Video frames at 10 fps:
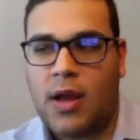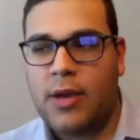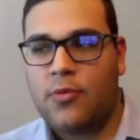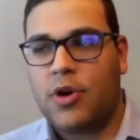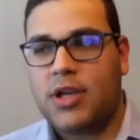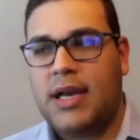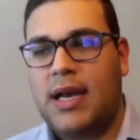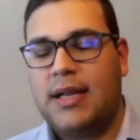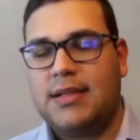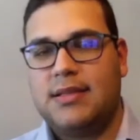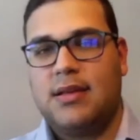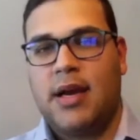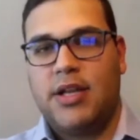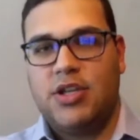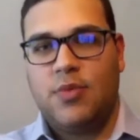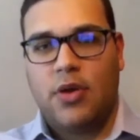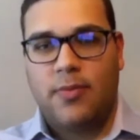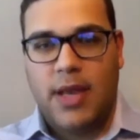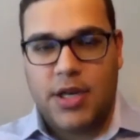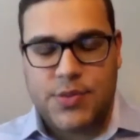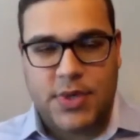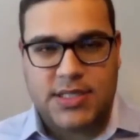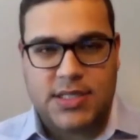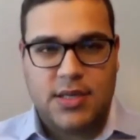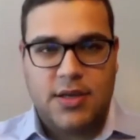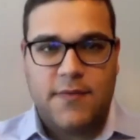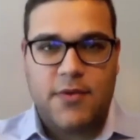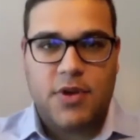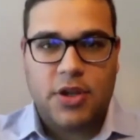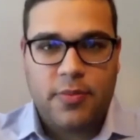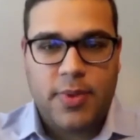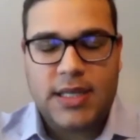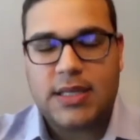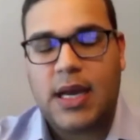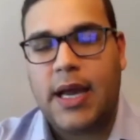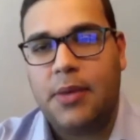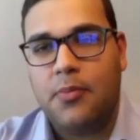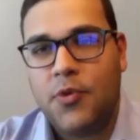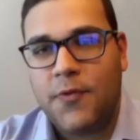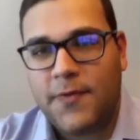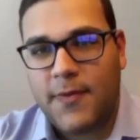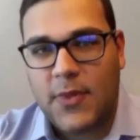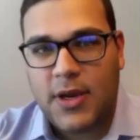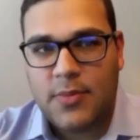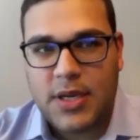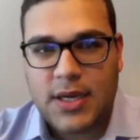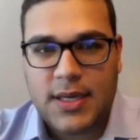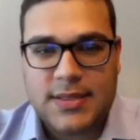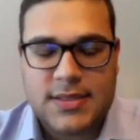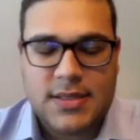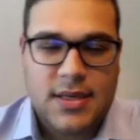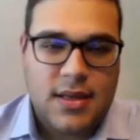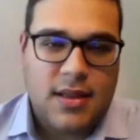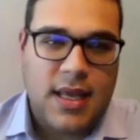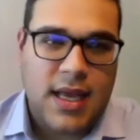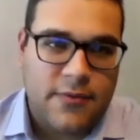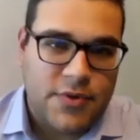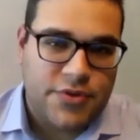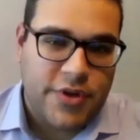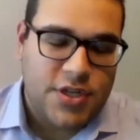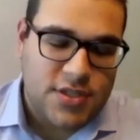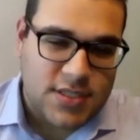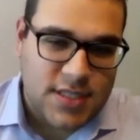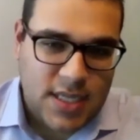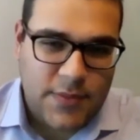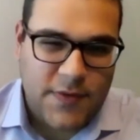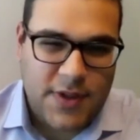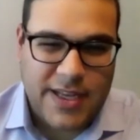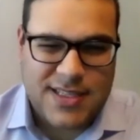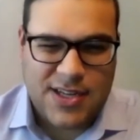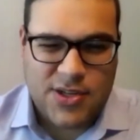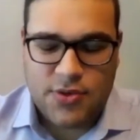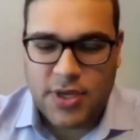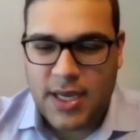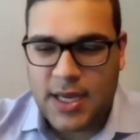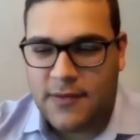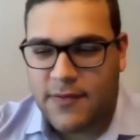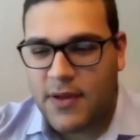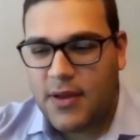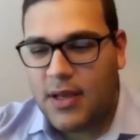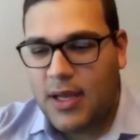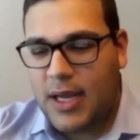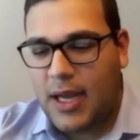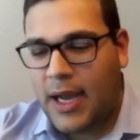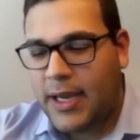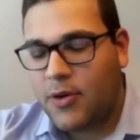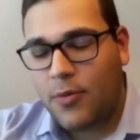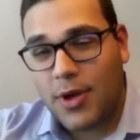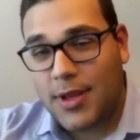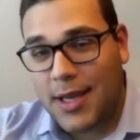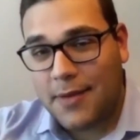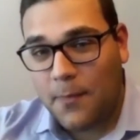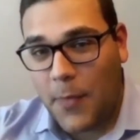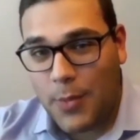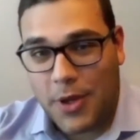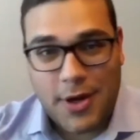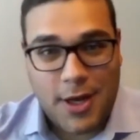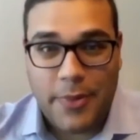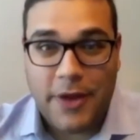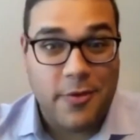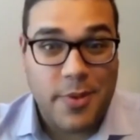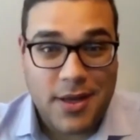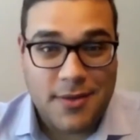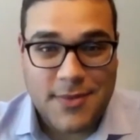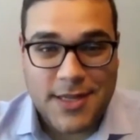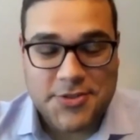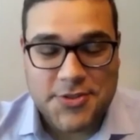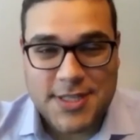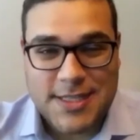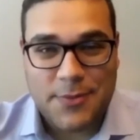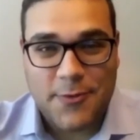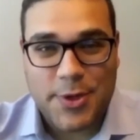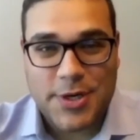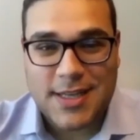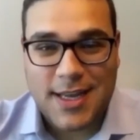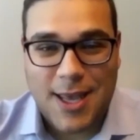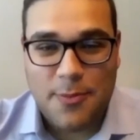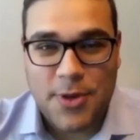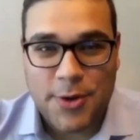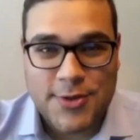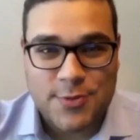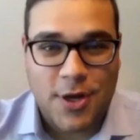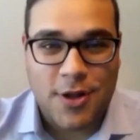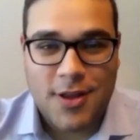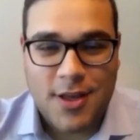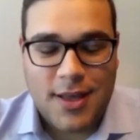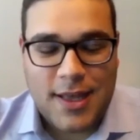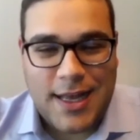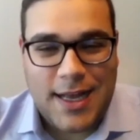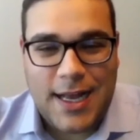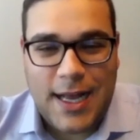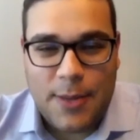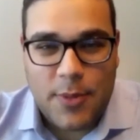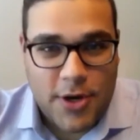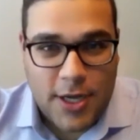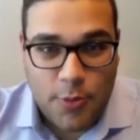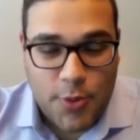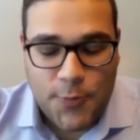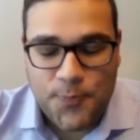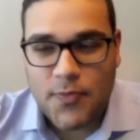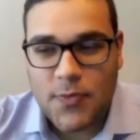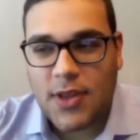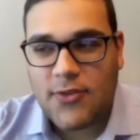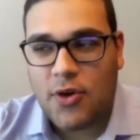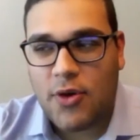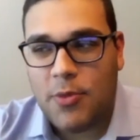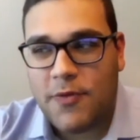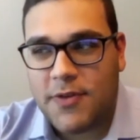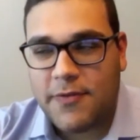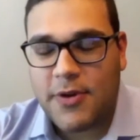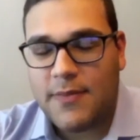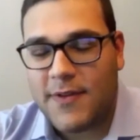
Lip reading: I worked at IG Wealth Management for a little bit. I moved from there because they have restrictions on the type of clientele you can have. I don't want that. I'm here to help everybody. That's just the type of person I am, big or small. I'm here to help you. So I moved to Freedom